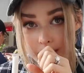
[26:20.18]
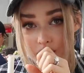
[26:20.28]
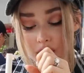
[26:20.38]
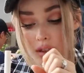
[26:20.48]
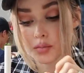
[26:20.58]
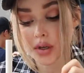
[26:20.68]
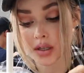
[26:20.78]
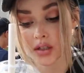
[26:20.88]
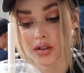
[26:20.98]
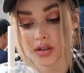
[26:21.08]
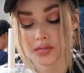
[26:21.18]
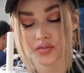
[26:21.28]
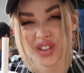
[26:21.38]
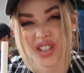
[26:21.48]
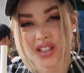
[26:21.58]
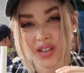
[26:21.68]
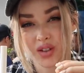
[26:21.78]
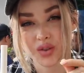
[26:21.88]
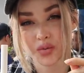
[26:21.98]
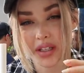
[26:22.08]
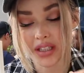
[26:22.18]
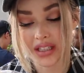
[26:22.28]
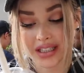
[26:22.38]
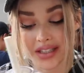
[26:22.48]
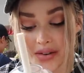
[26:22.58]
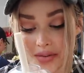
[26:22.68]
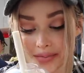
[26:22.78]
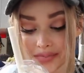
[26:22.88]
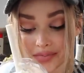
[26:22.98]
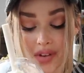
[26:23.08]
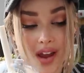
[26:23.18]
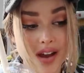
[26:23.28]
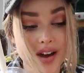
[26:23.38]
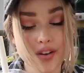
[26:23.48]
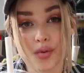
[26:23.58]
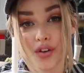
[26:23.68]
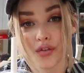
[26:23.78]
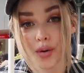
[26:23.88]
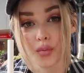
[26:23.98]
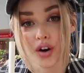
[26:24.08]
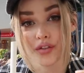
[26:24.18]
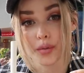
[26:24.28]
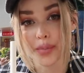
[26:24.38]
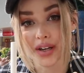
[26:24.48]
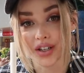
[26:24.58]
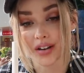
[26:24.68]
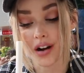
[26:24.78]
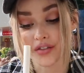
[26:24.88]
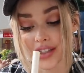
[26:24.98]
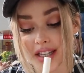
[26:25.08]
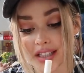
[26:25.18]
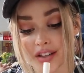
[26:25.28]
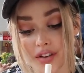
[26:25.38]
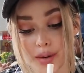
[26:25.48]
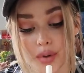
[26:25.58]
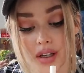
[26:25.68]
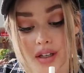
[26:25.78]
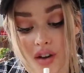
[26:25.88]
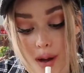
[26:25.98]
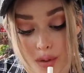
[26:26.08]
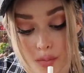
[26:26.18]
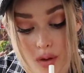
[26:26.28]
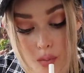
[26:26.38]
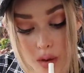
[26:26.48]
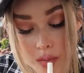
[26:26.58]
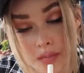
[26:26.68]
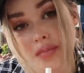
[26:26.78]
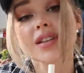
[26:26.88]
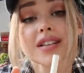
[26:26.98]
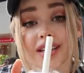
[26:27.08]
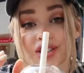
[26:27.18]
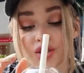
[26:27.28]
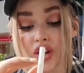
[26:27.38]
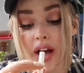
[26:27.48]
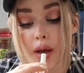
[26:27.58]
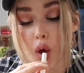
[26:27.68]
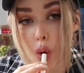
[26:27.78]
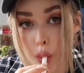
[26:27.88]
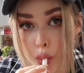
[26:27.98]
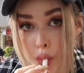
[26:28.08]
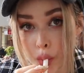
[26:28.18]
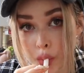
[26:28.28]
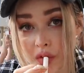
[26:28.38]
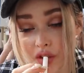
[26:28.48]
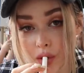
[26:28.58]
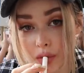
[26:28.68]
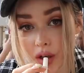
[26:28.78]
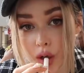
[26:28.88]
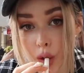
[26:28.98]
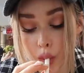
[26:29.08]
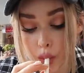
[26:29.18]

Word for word: It's good, but it's really sweet. I kind of prefer more of a bitter coffee taste if I'm gonna grab something, but nice to try for something new.